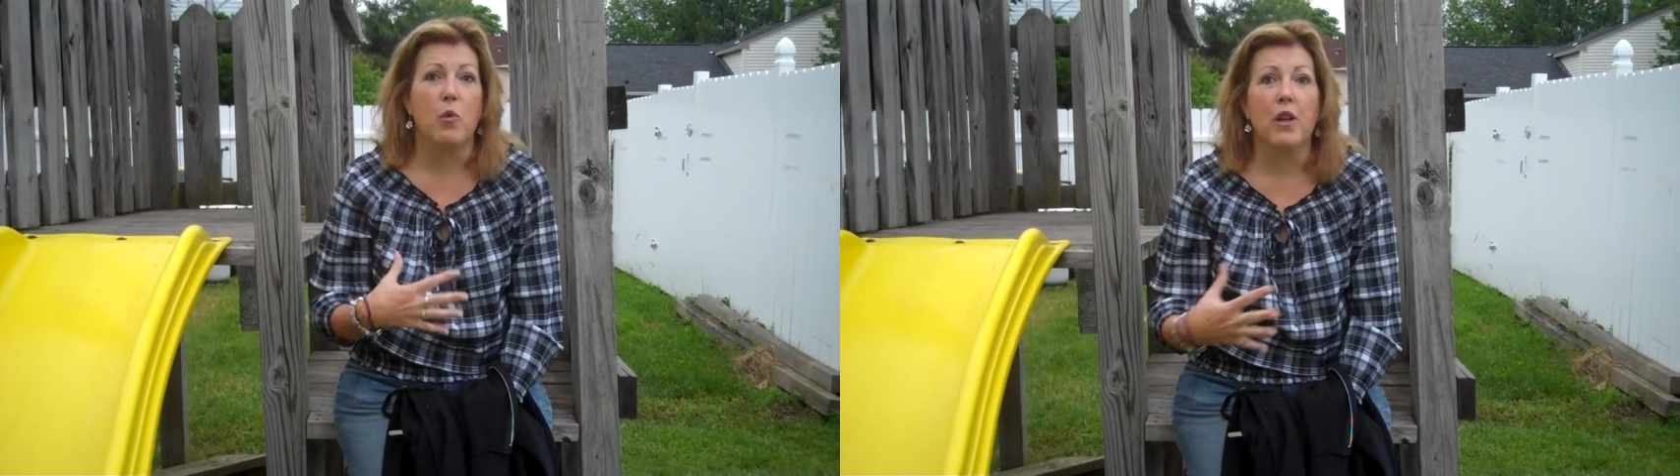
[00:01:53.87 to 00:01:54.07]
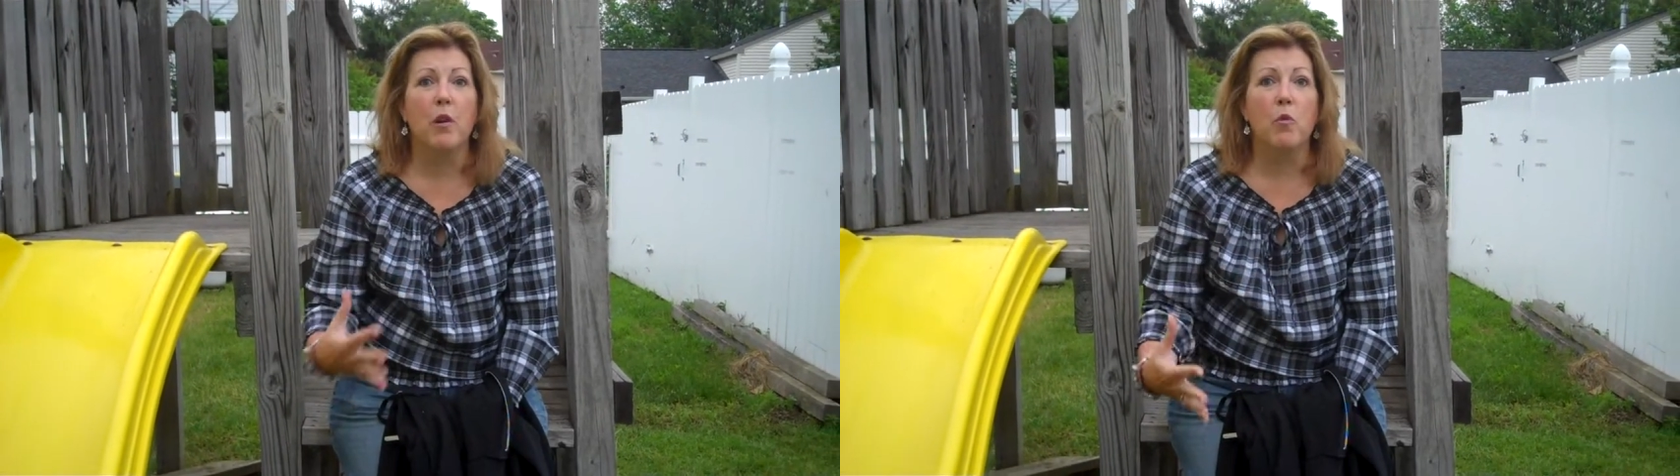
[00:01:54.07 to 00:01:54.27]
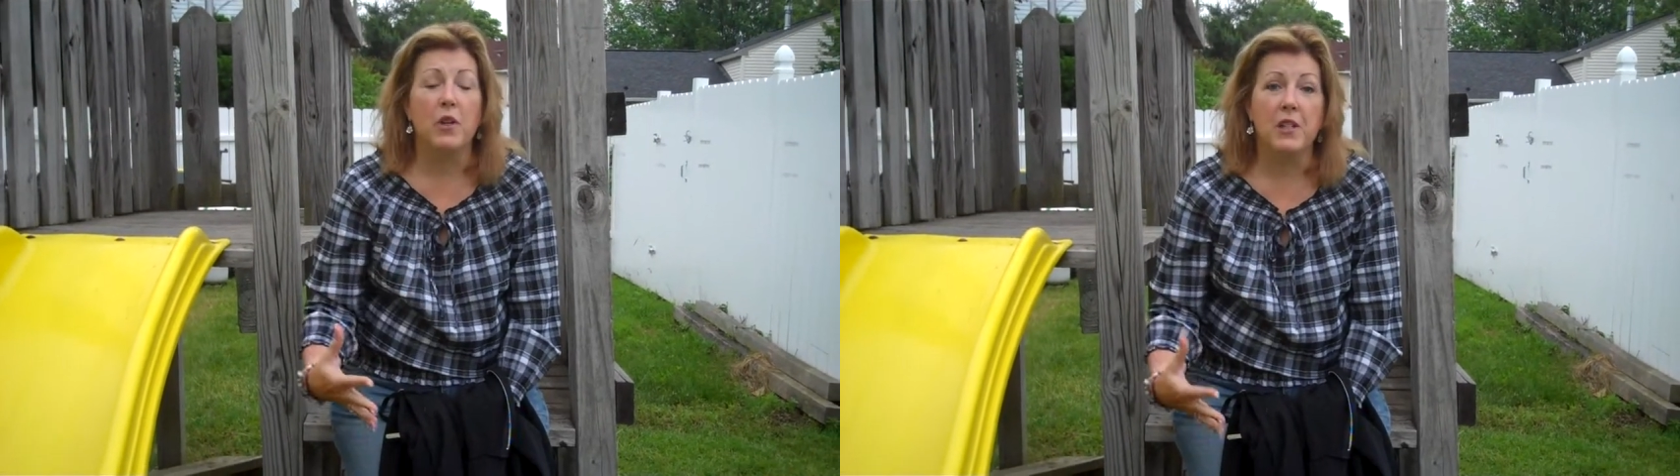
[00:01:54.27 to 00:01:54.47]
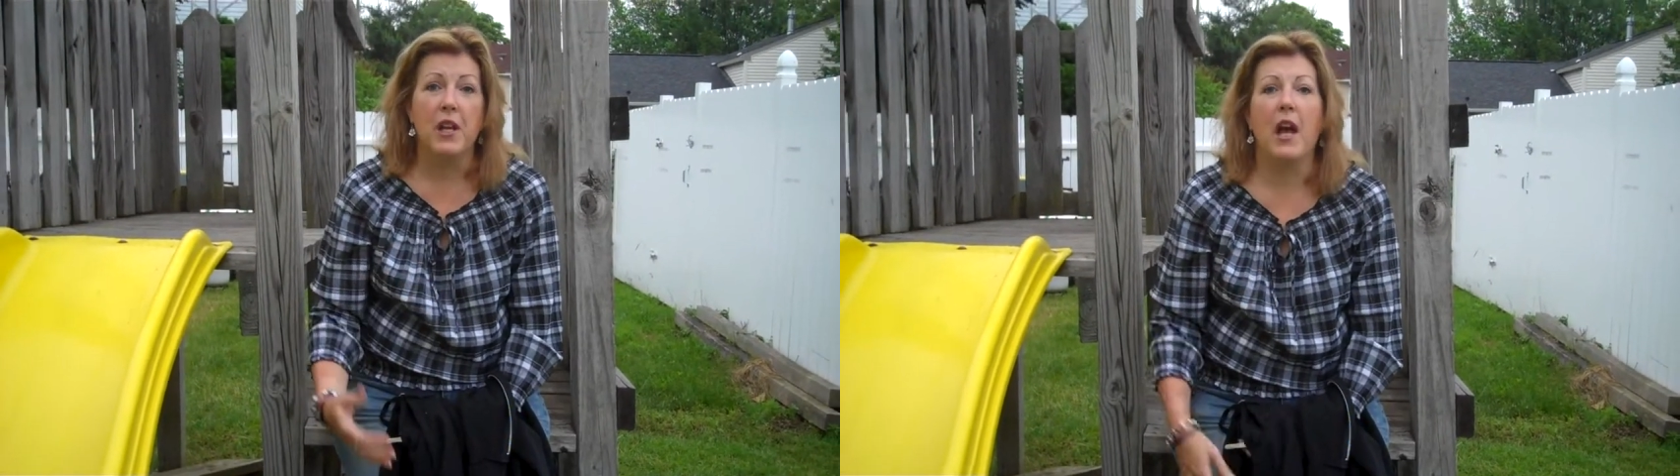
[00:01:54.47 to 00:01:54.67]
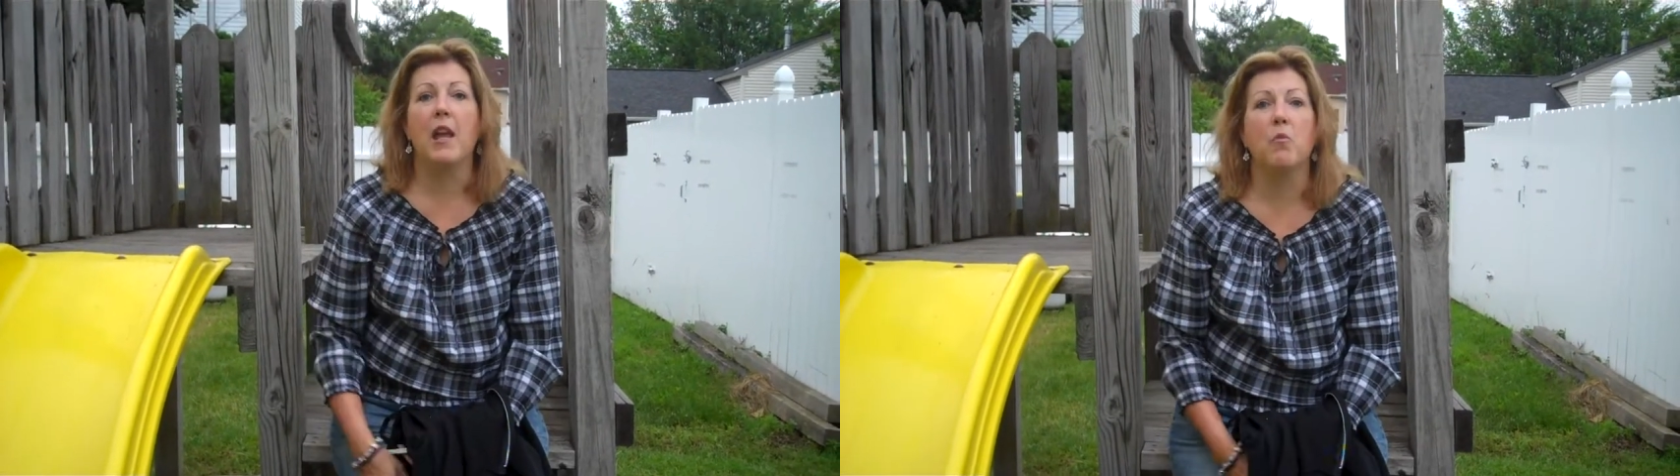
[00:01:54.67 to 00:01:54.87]
one-on-one
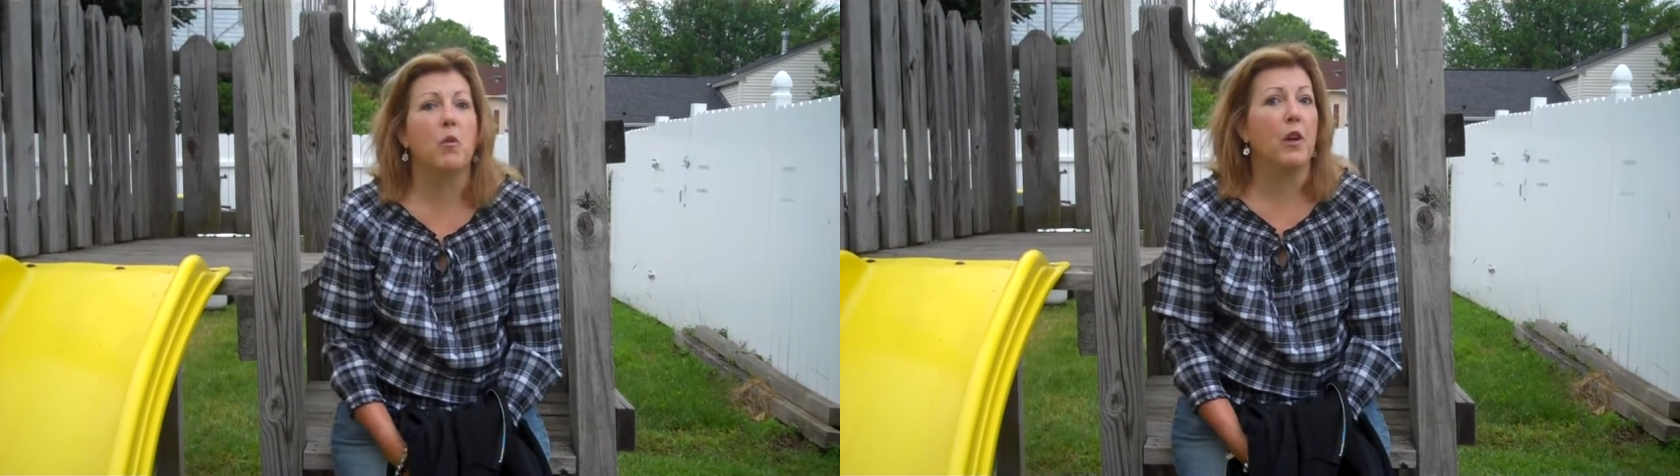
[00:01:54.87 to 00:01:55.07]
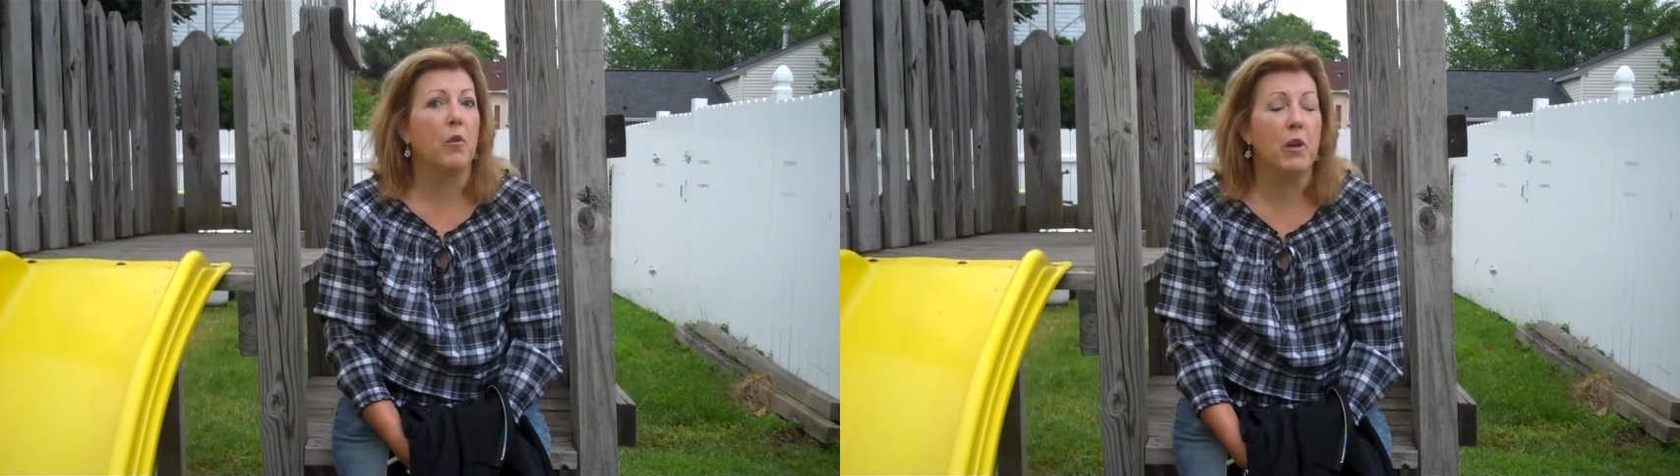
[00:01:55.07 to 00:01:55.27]
time where